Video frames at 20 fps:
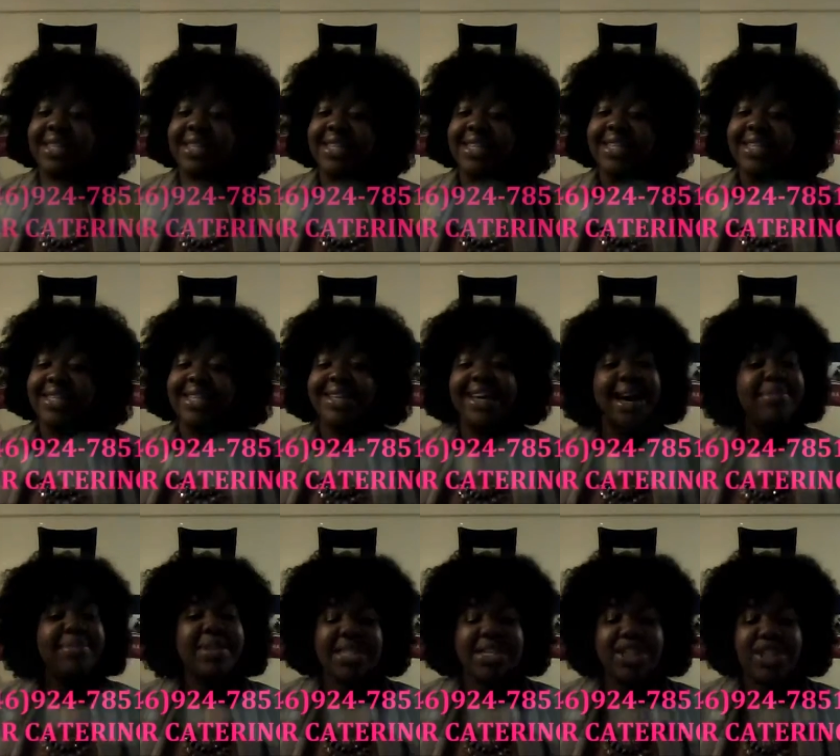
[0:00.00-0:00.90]
God bless
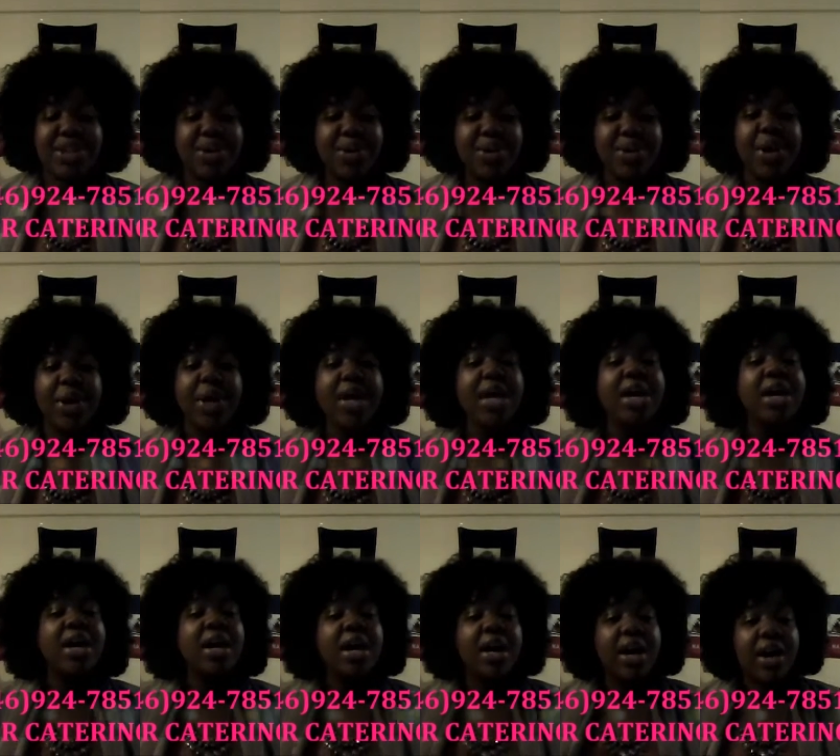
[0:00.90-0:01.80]
her soul,
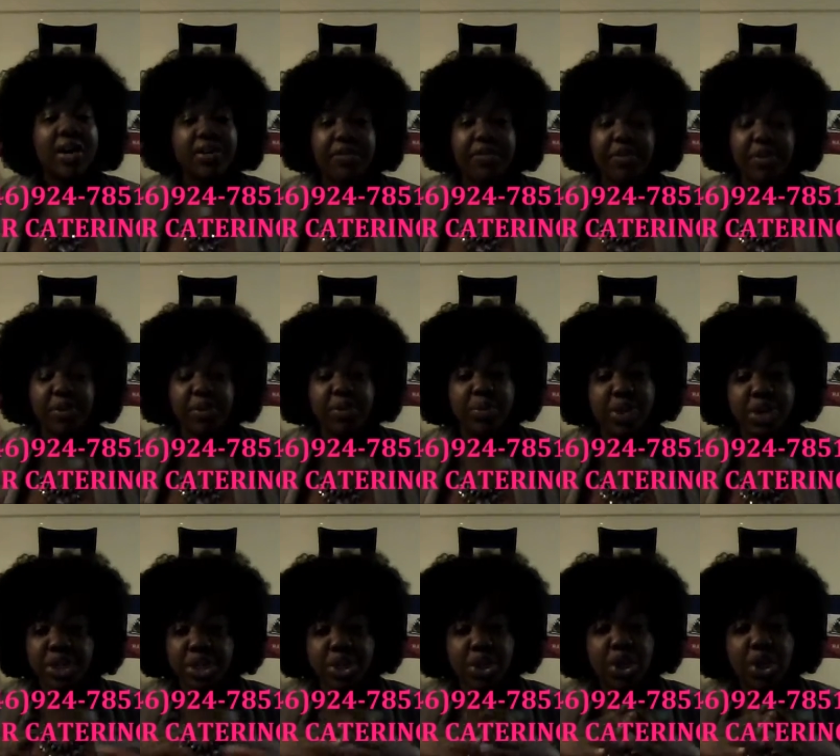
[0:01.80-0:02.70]
her food
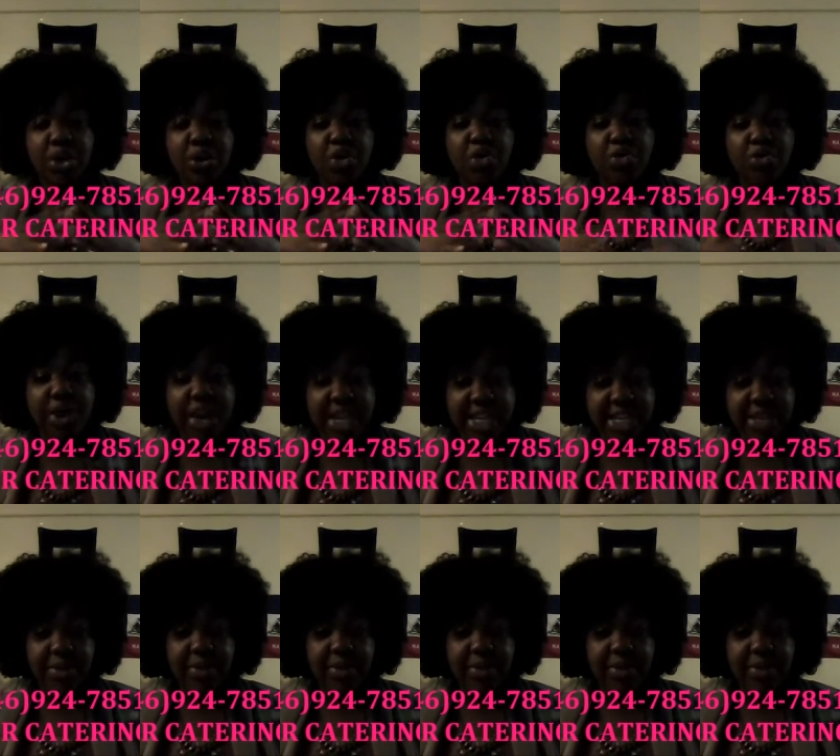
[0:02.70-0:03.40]
was crazy.